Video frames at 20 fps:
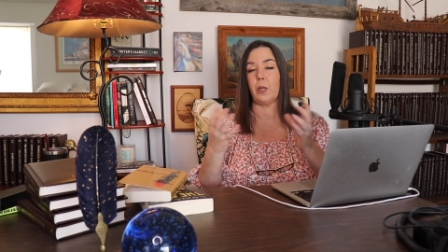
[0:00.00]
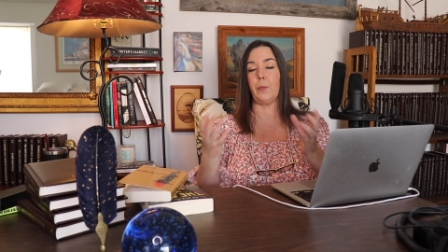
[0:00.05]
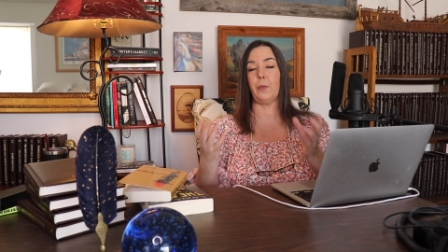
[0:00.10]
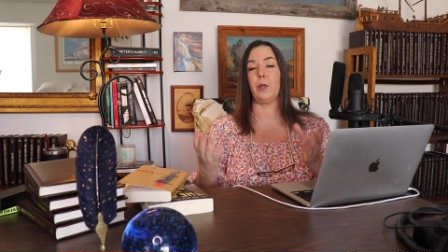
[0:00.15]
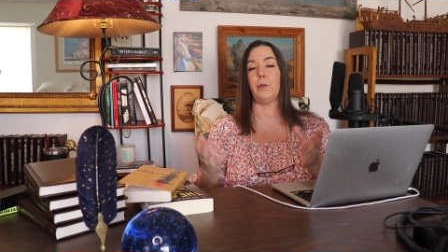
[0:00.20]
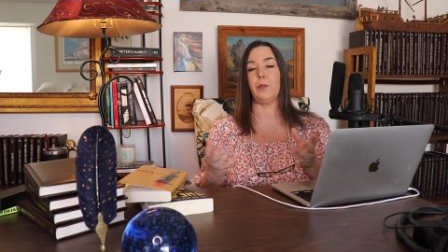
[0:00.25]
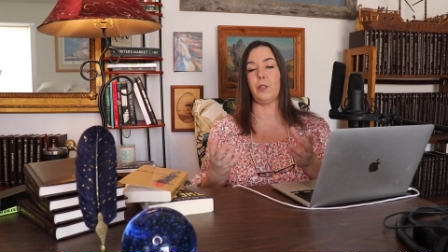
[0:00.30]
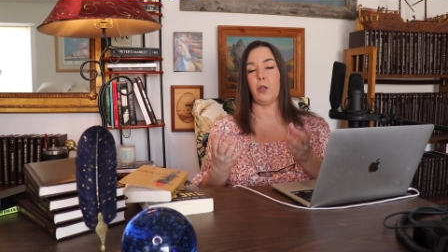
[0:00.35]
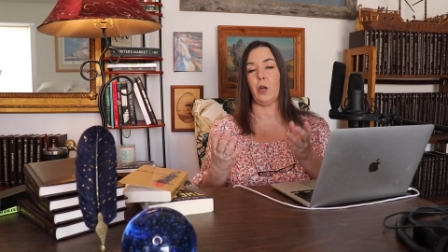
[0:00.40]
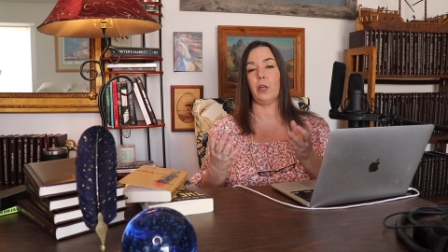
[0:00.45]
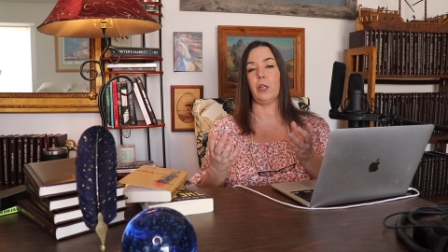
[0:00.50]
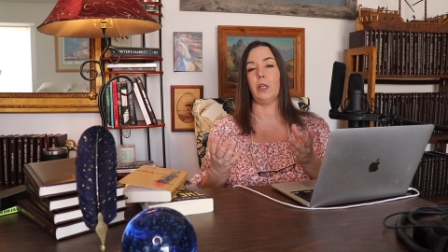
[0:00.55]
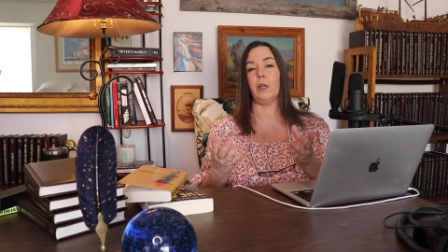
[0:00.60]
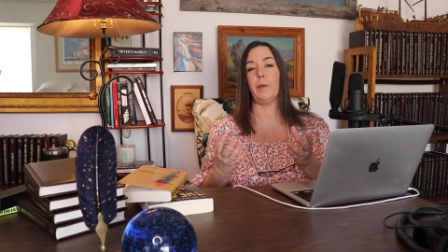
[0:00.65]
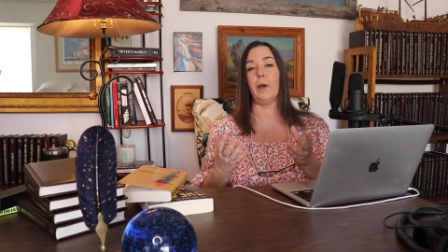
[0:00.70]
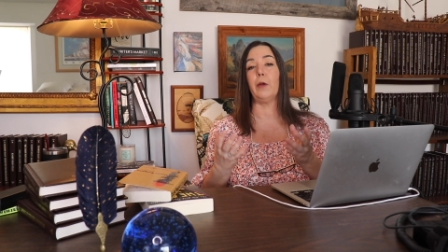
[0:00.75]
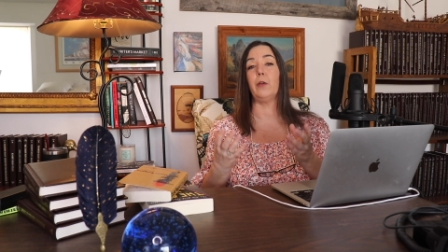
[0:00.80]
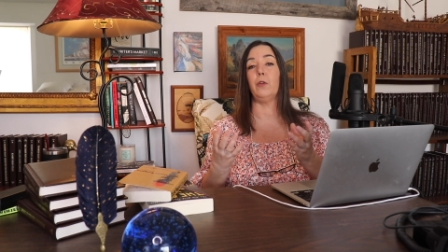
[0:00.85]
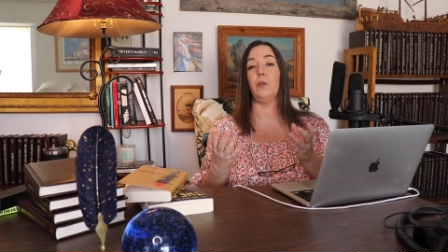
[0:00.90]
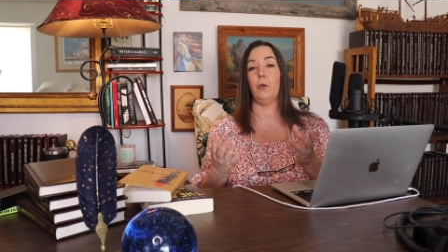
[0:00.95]
I'm going to be talking
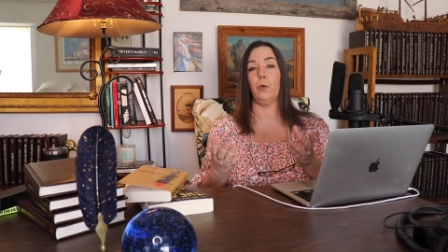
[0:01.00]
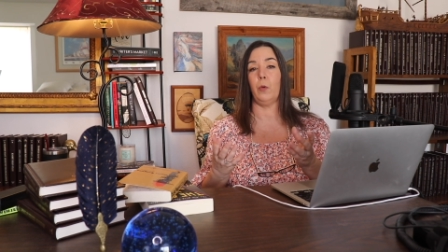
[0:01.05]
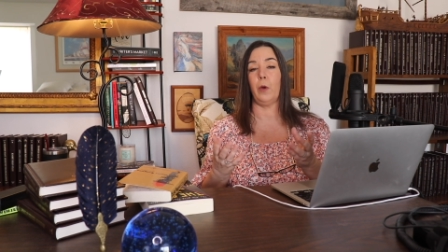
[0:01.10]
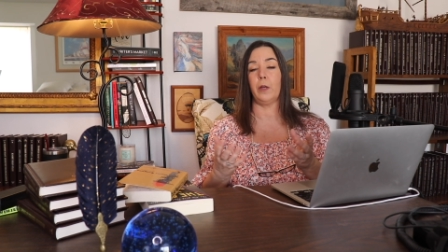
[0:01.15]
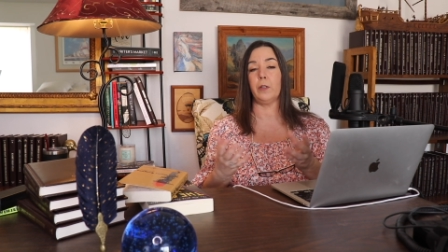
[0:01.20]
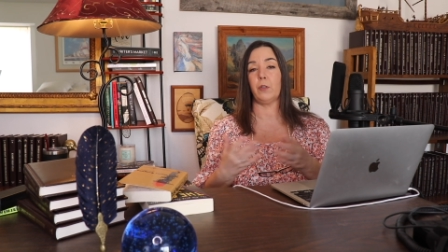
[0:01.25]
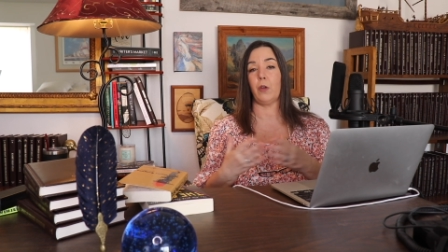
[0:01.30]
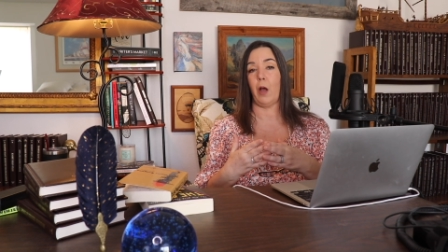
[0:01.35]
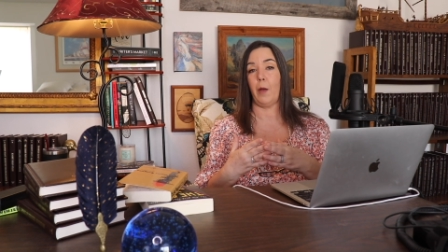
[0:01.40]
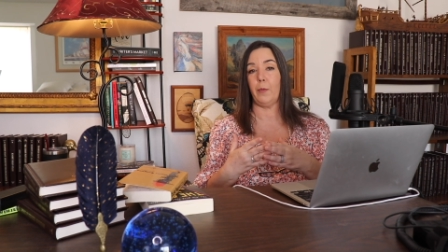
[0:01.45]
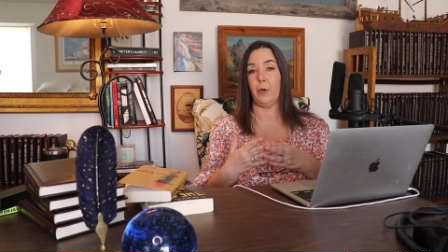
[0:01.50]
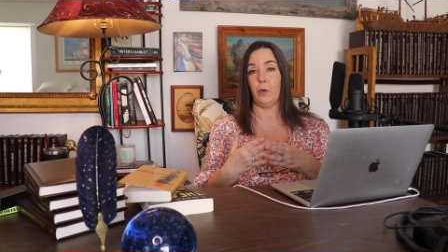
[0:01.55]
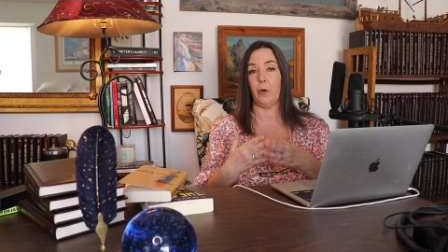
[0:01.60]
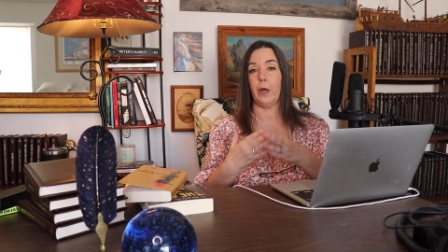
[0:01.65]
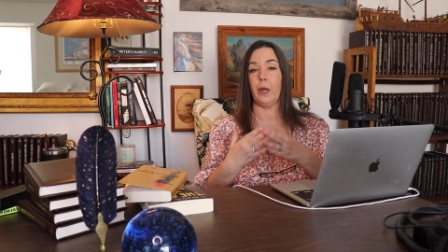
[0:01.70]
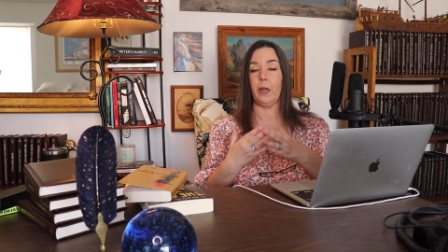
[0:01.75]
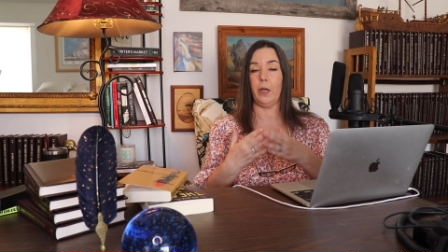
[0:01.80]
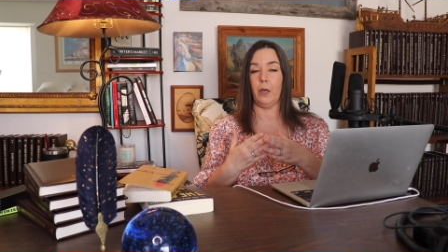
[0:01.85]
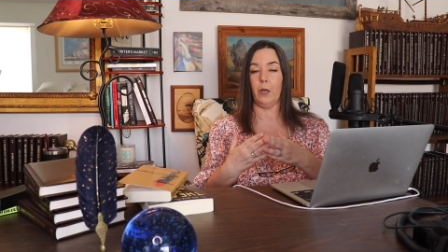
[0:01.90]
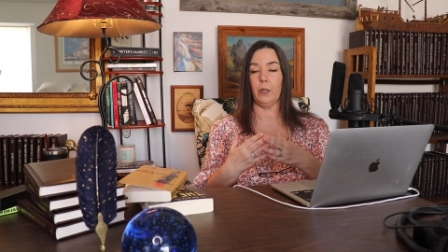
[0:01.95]
about US
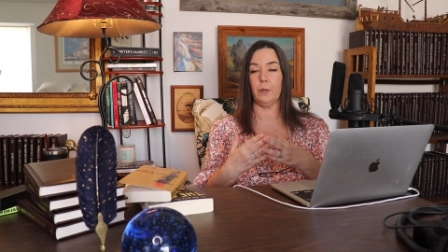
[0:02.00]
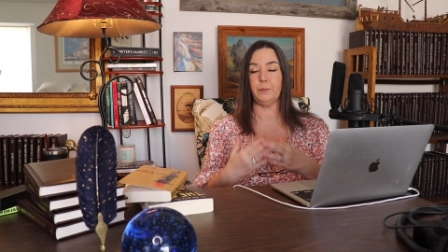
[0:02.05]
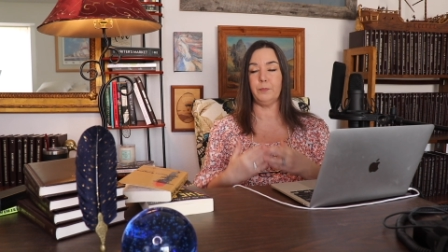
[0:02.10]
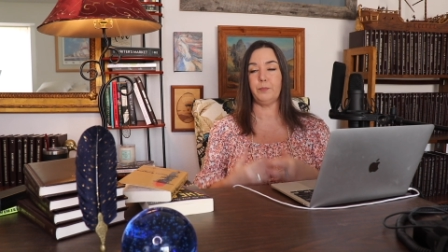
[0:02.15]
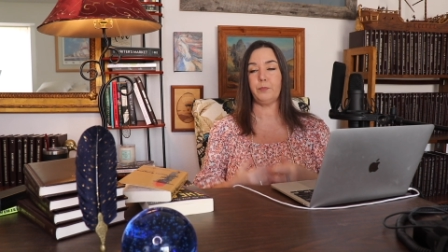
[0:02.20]
copyright here.